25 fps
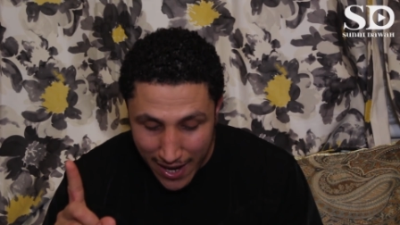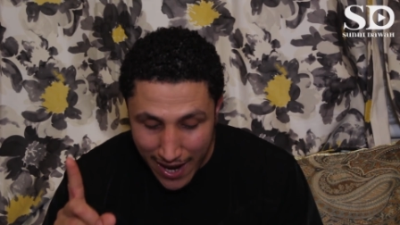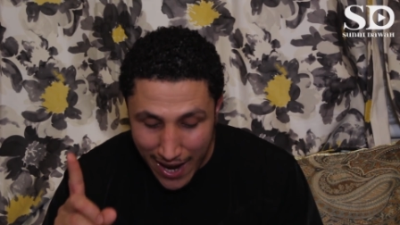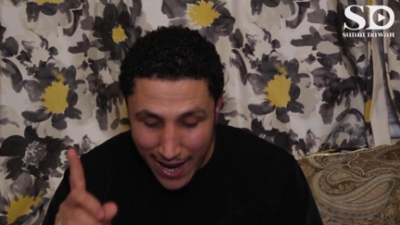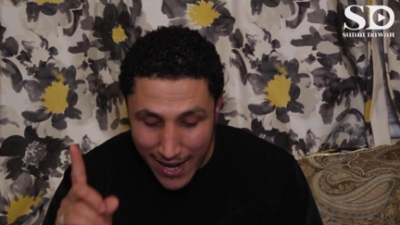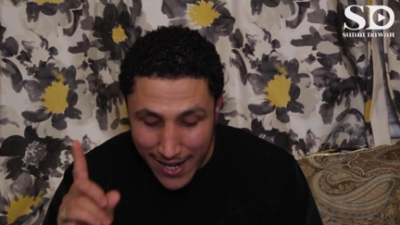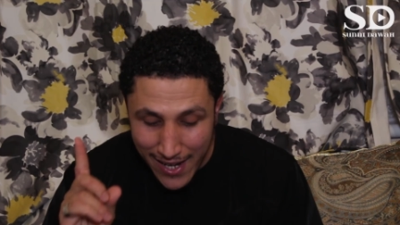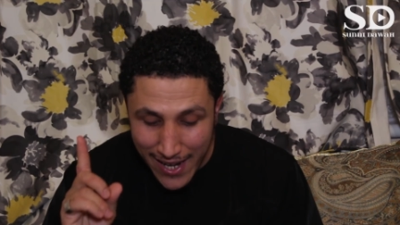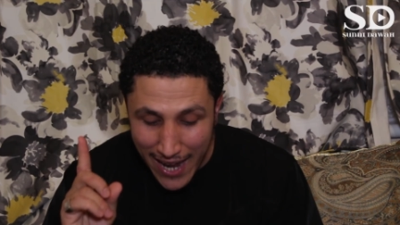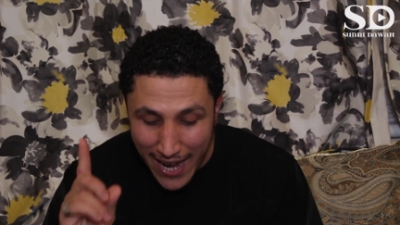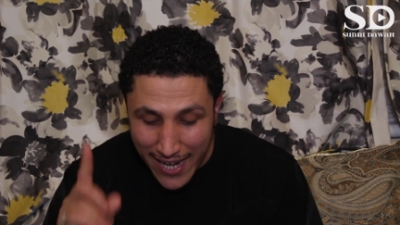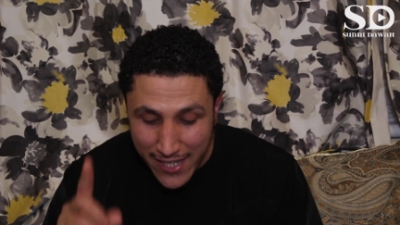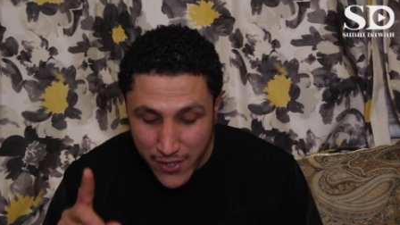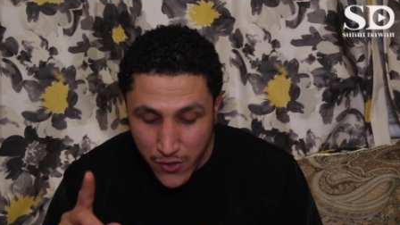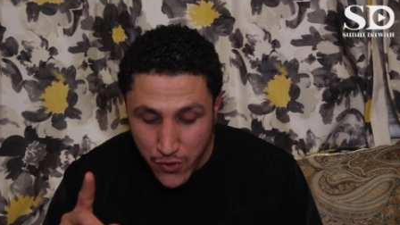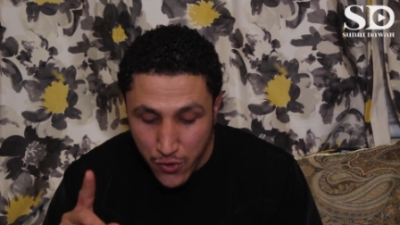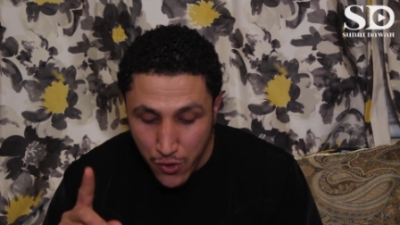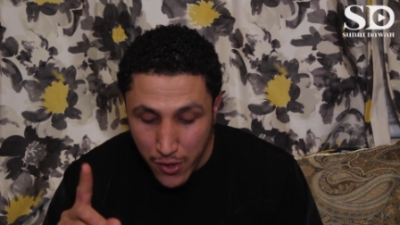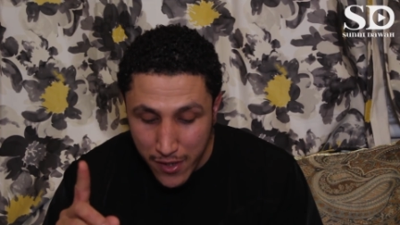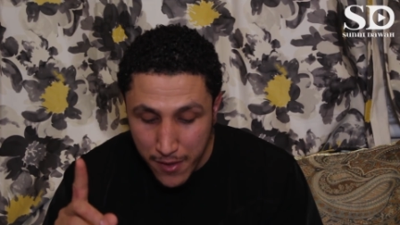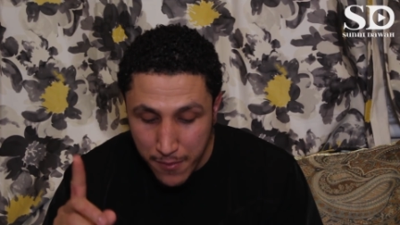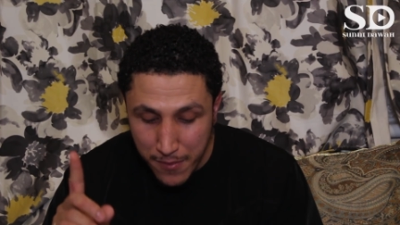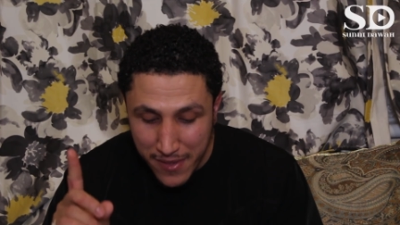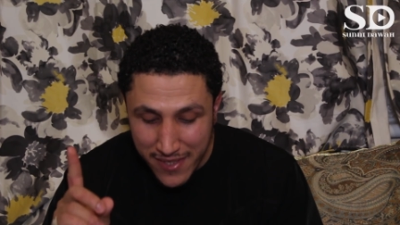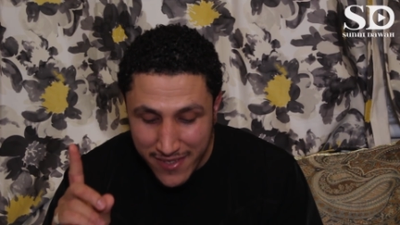I like to
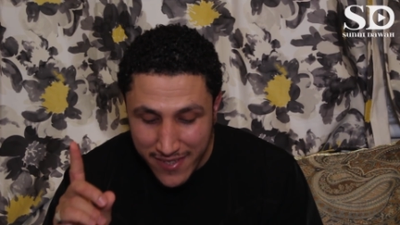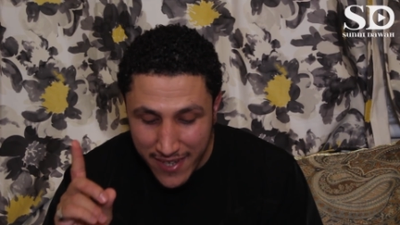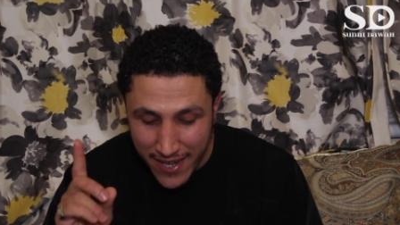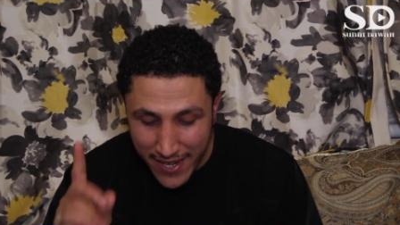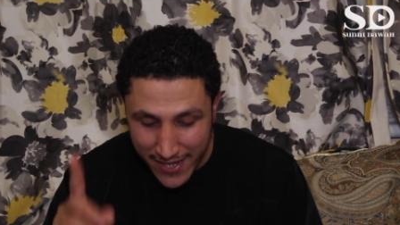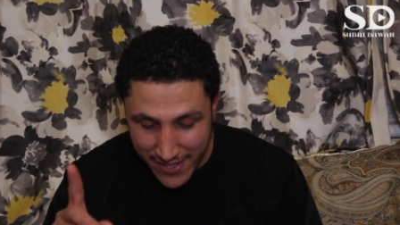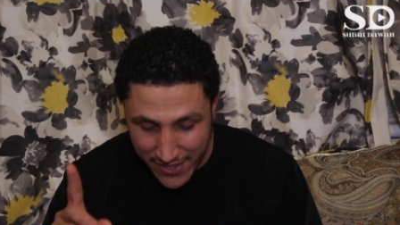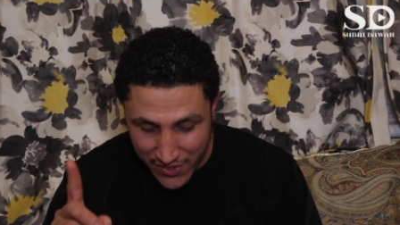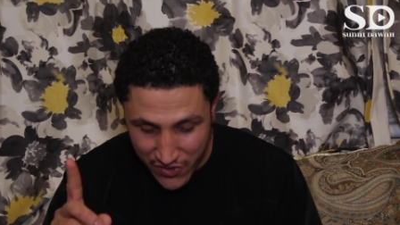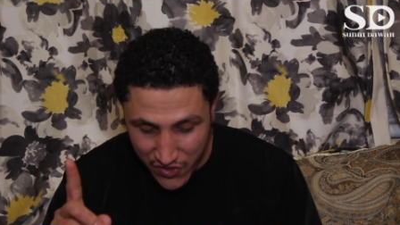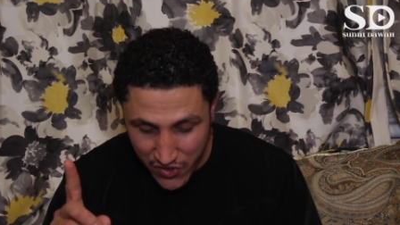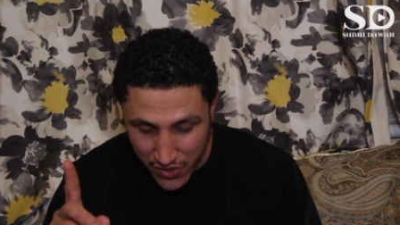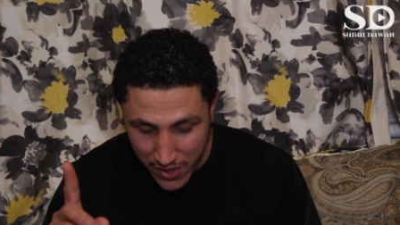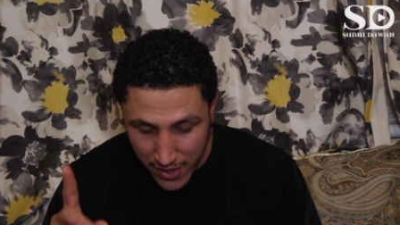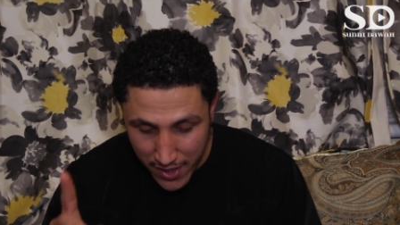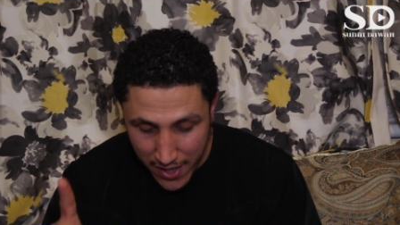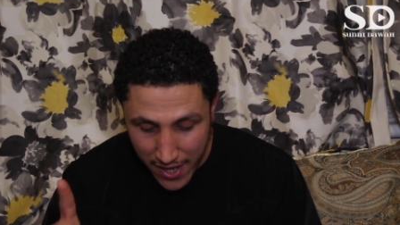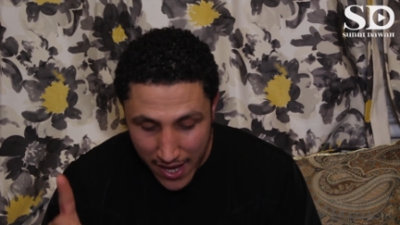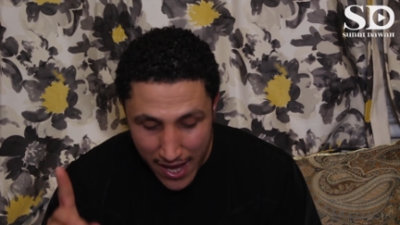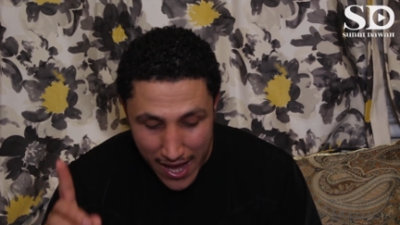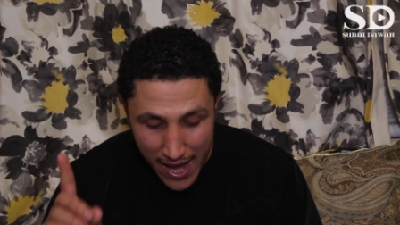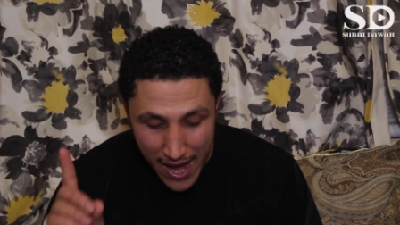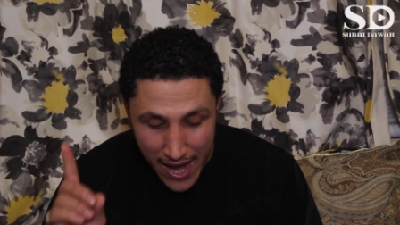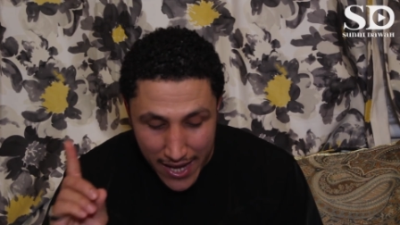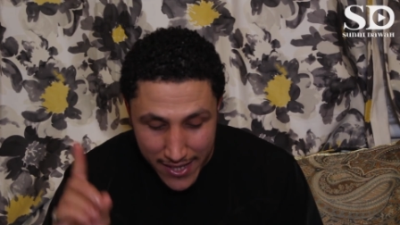imitate
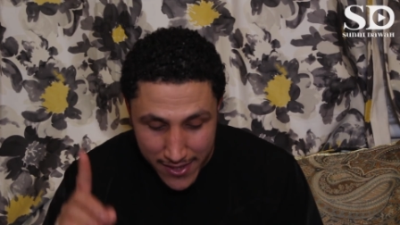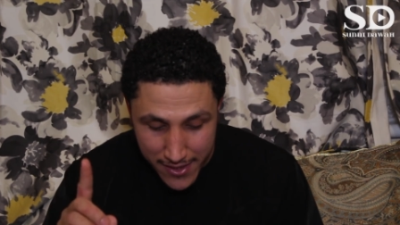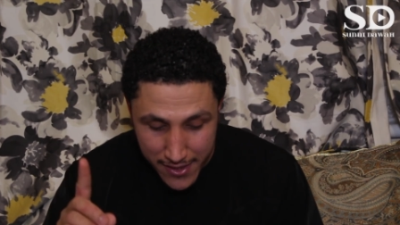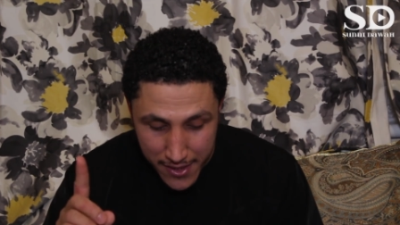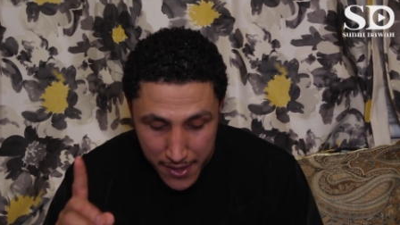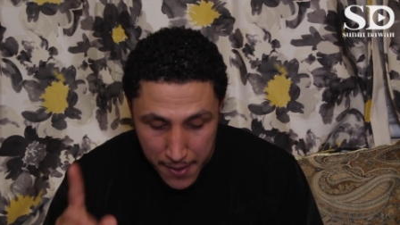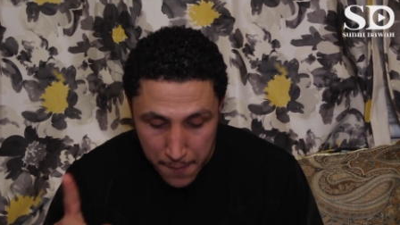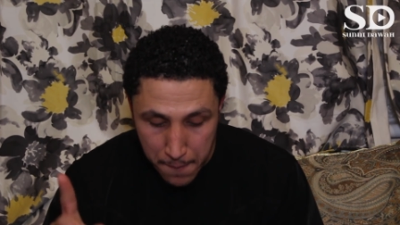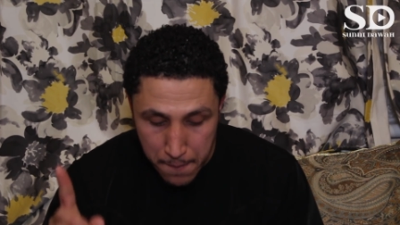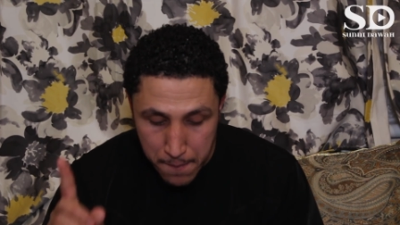and